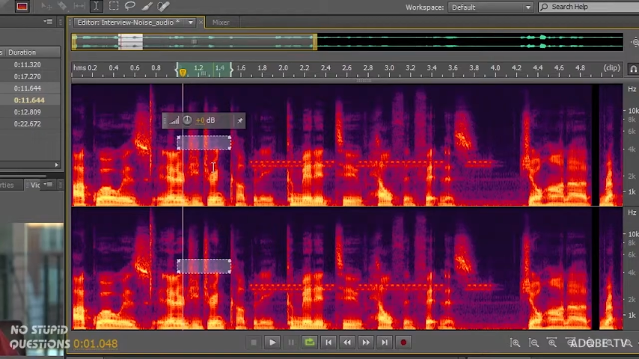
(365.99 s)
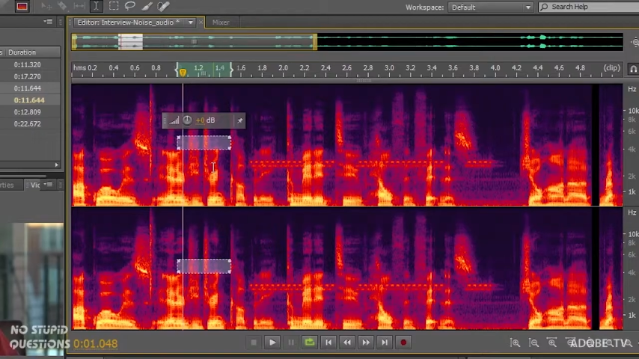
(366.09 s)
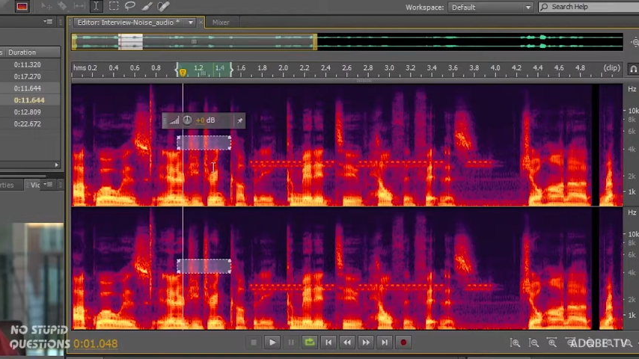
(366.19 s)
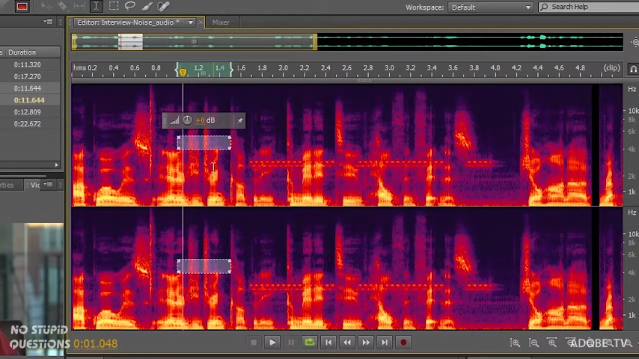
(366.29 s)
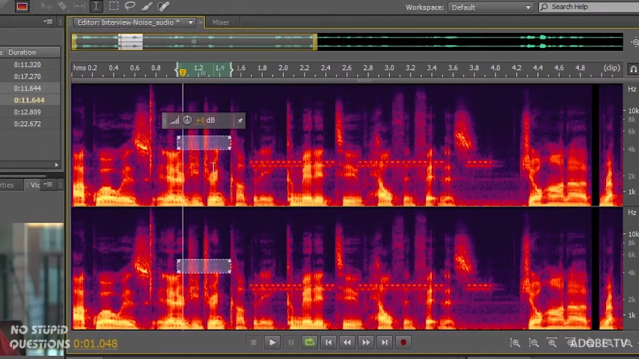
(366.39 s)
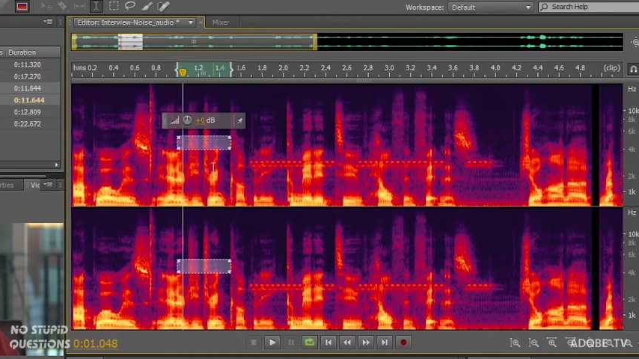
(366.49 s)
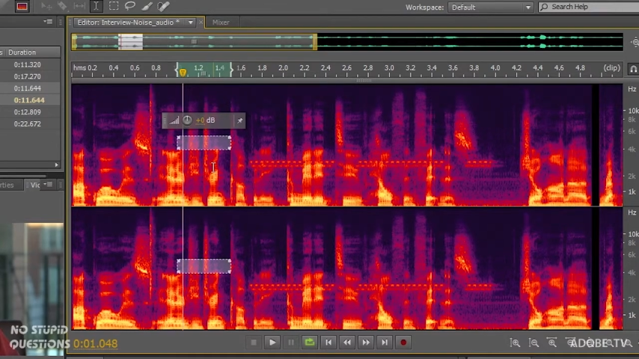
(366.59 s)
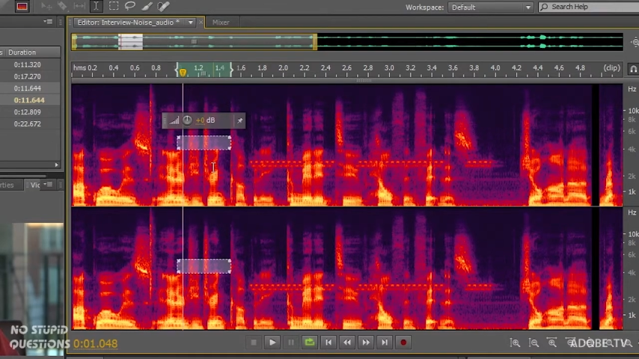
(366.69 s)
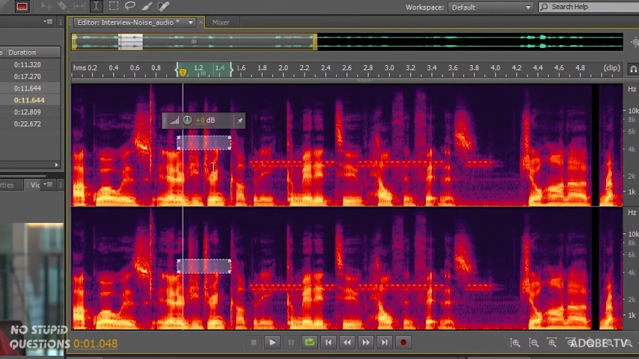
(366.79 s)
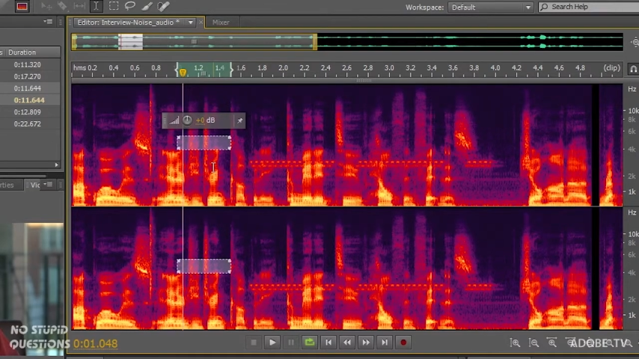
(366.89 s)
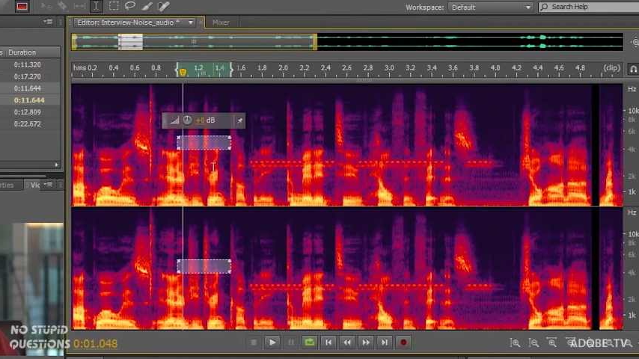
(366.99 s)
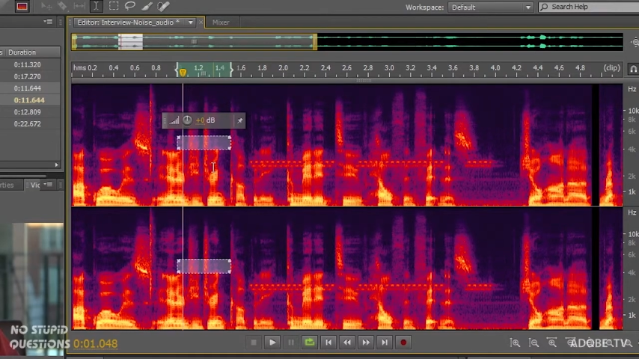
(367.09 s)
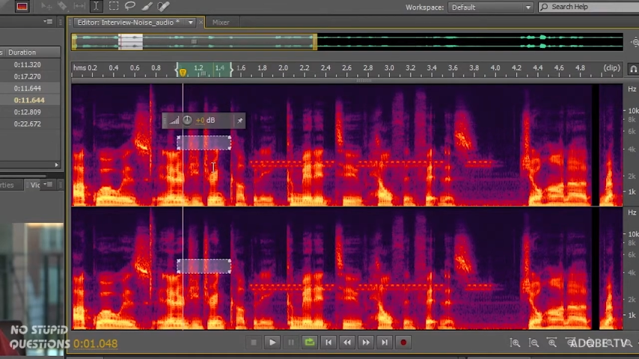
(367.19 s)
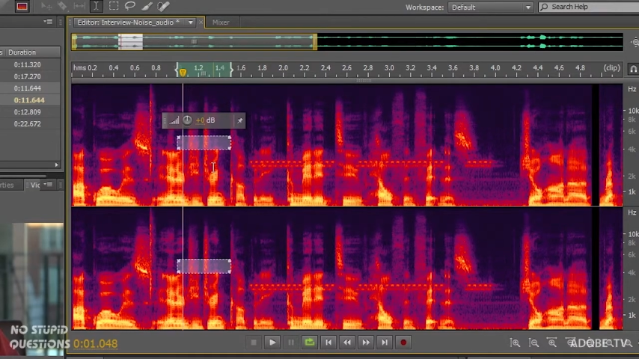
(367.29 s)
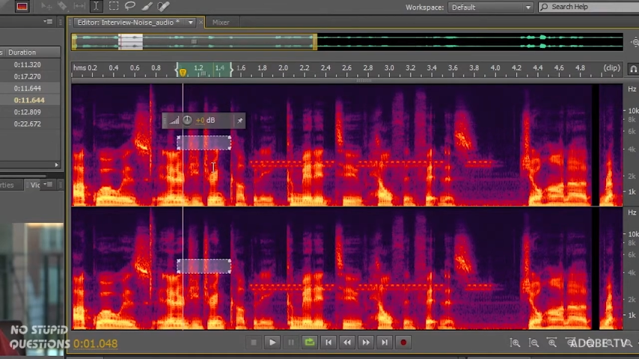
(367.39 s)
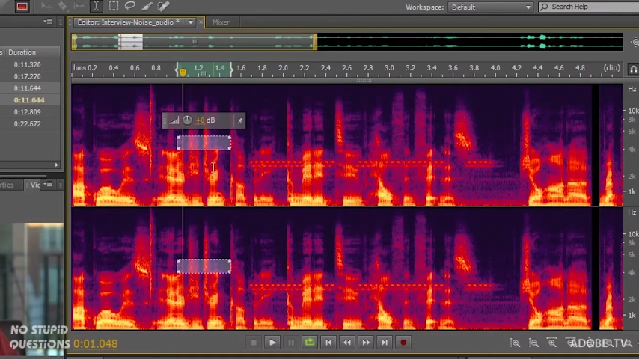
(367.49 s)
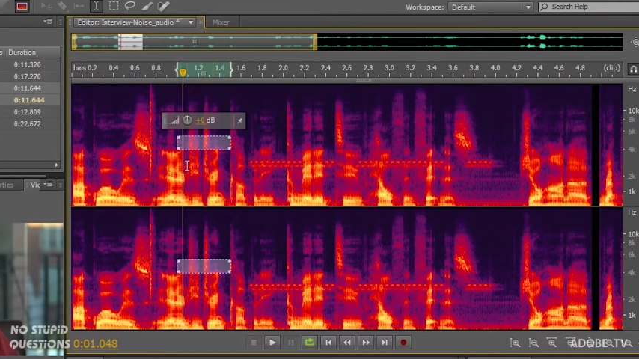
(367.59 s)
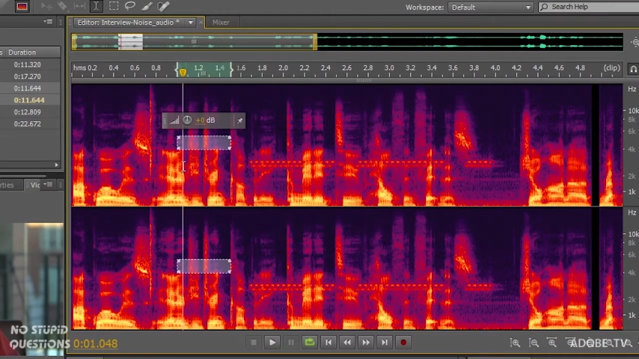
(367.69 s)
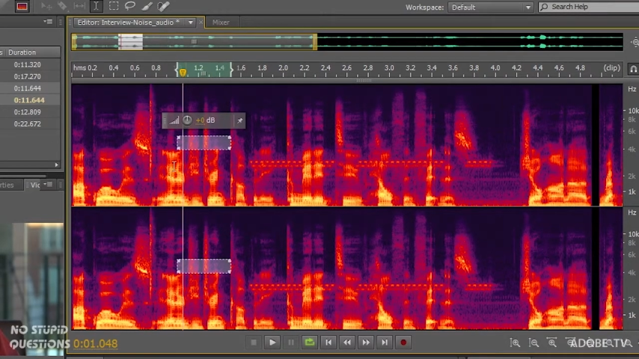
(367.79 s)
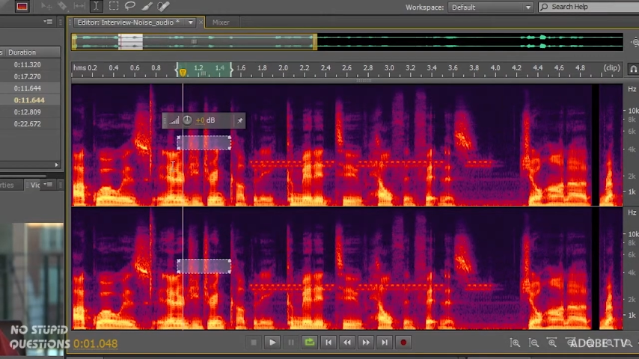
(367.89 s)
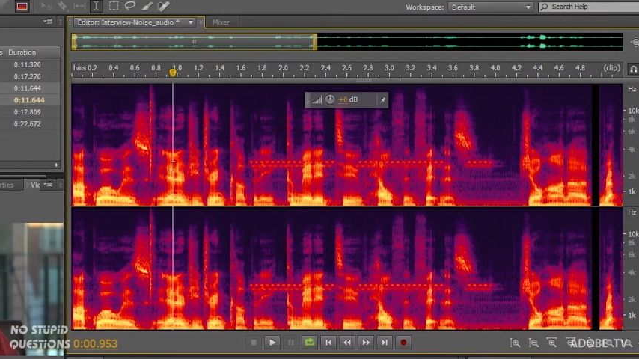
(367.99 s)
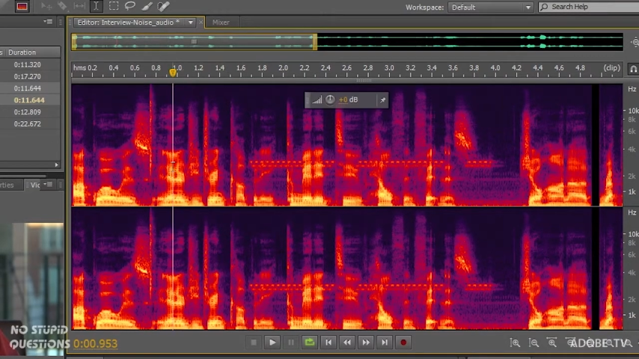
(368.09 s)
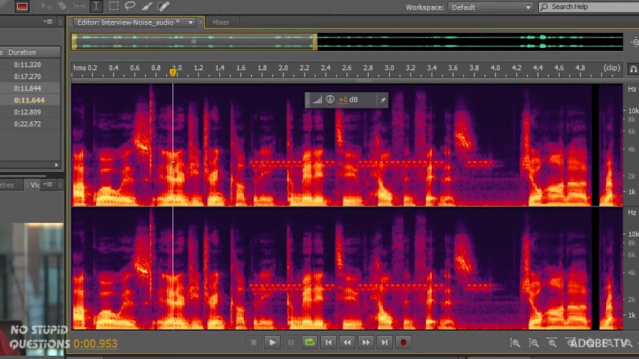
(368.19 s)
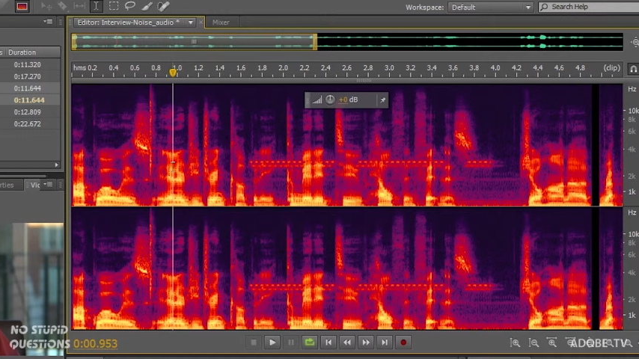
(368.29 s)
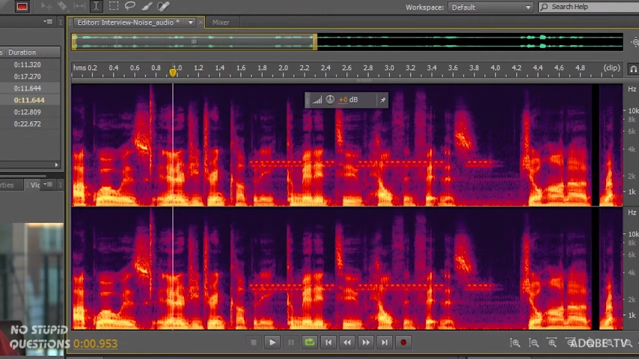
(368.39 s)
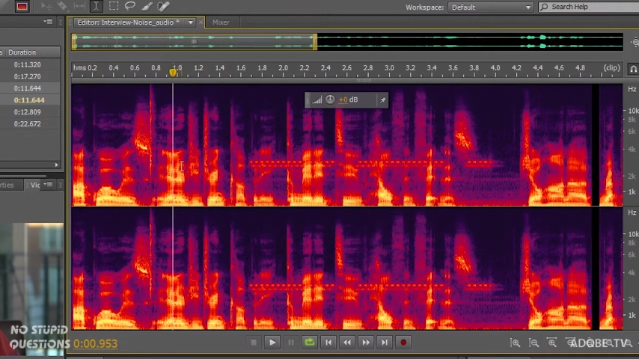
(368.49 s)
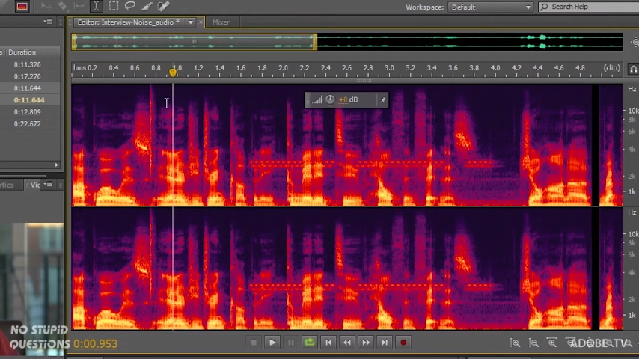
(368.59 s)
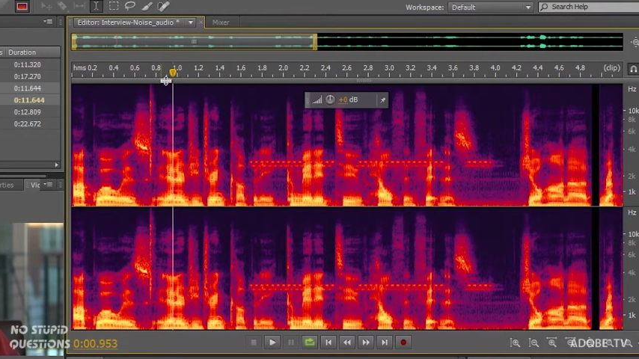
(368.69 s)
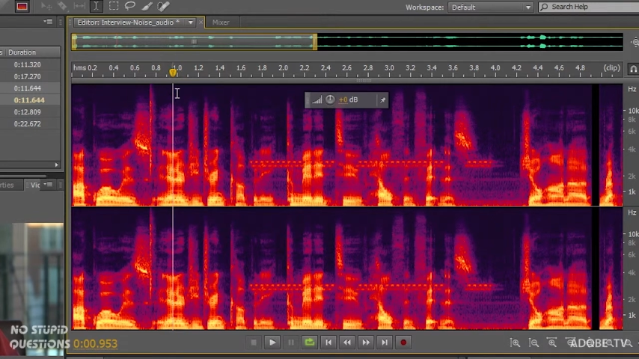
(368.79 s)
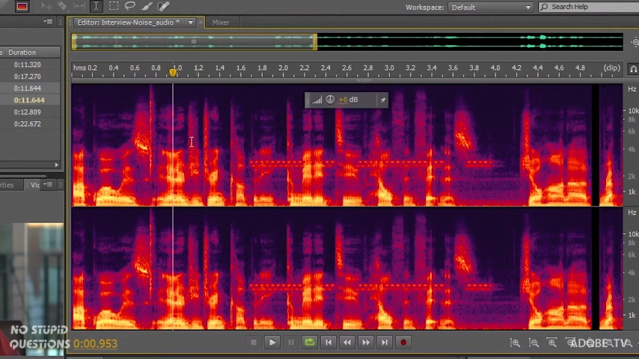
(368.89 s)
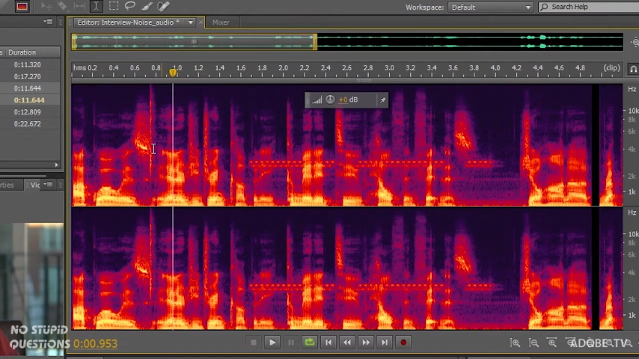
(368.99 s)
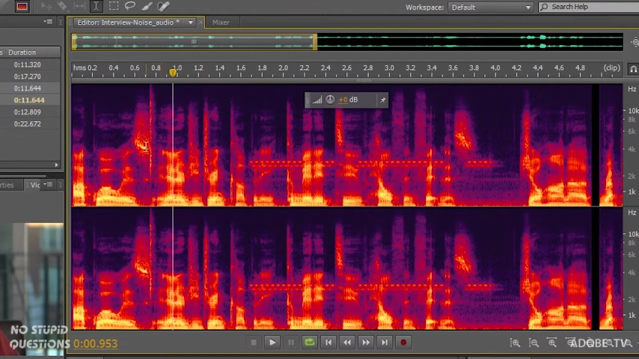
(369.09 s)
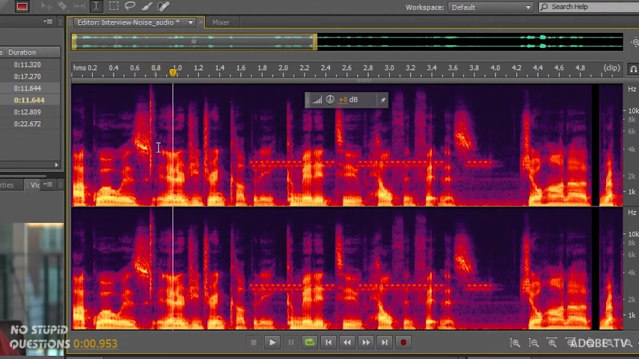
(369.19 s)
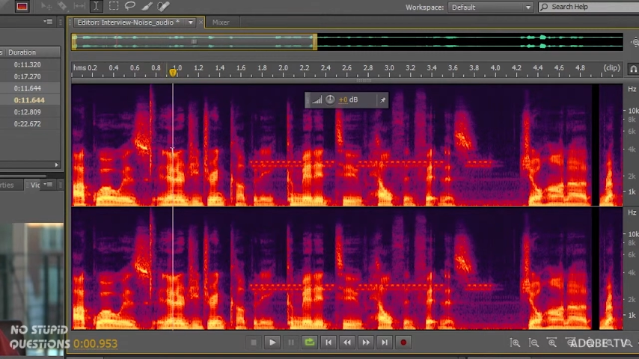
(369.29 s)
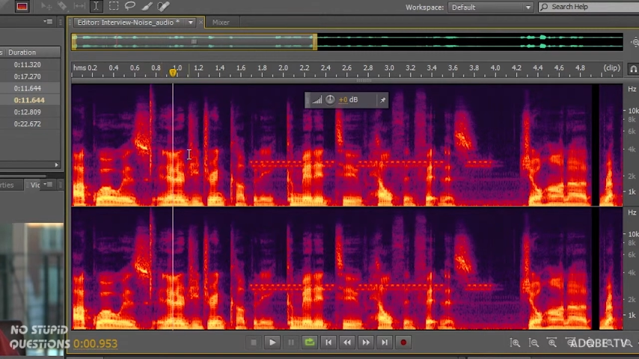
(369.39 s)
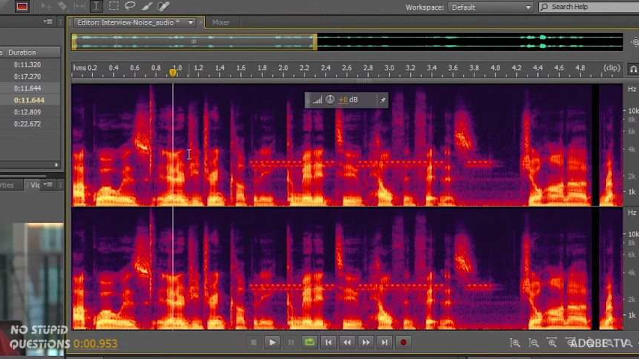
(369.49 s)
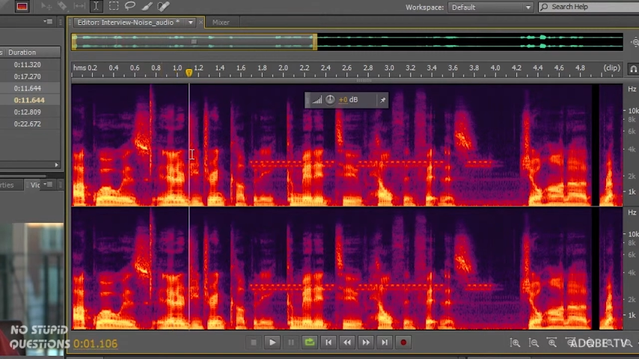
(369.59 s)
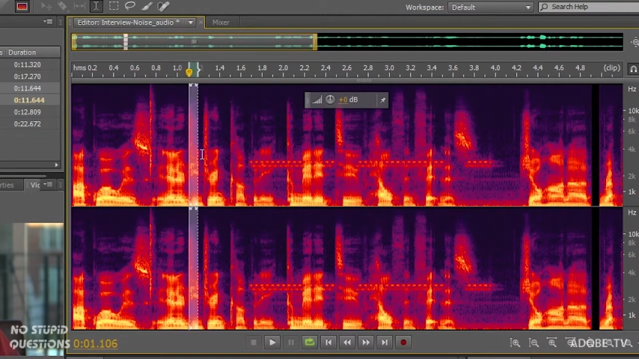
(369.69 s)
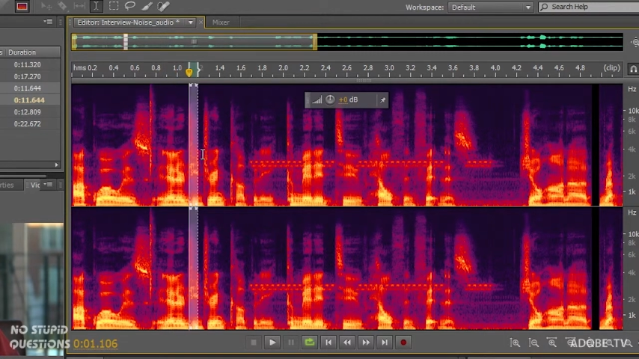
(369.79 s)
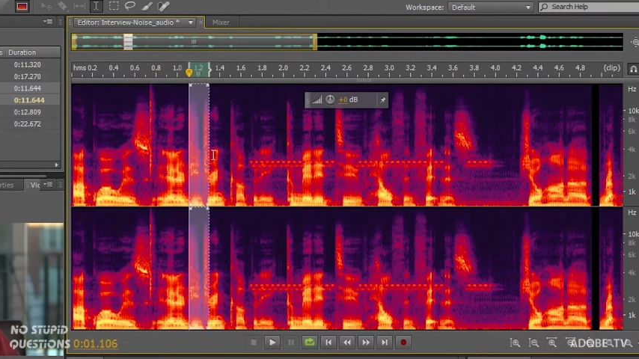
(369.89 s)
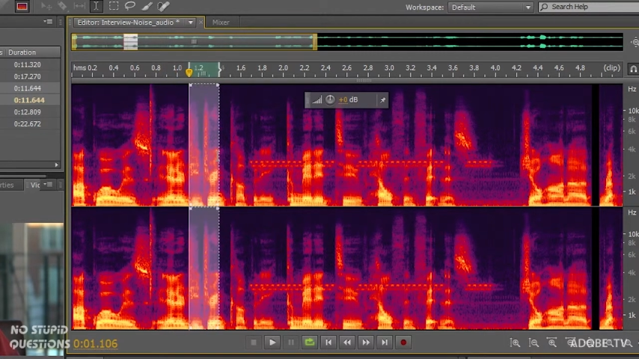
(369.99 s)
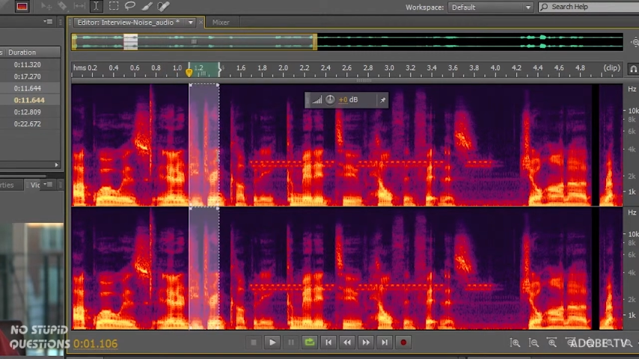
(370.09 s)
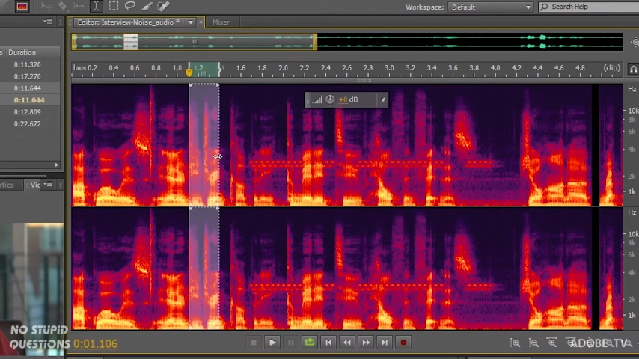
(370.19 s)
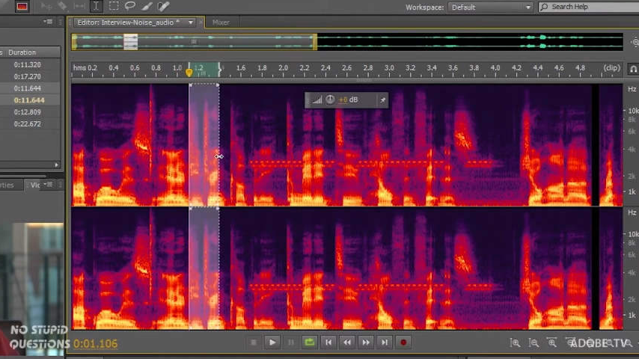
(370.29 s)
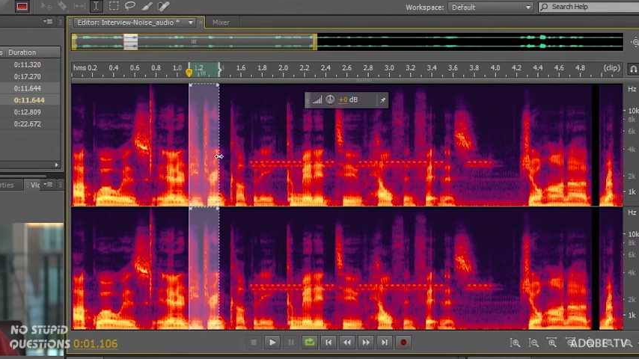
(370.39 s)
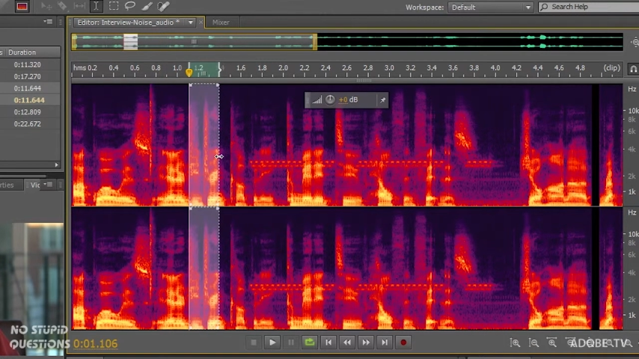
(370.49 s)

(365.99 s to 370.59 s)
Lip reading: No face is visible, so there are no lips to read.